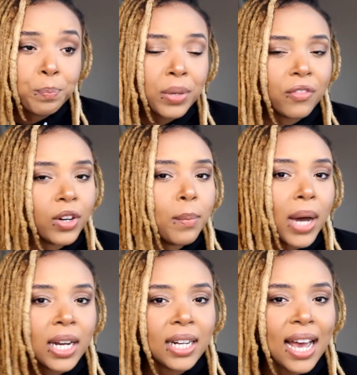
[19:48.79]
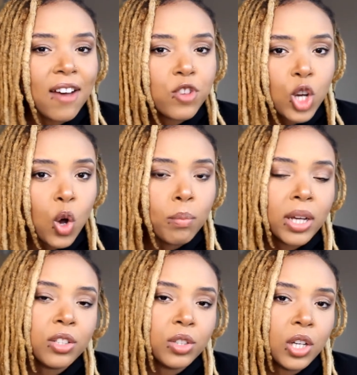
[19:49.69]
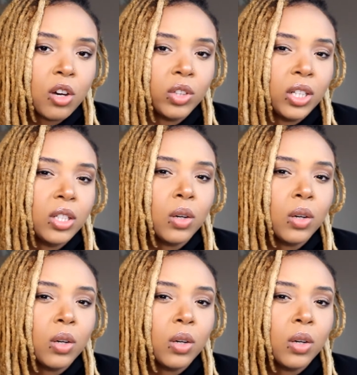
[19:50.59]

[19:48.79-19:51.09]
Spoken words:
But for her body to have no muscle tone and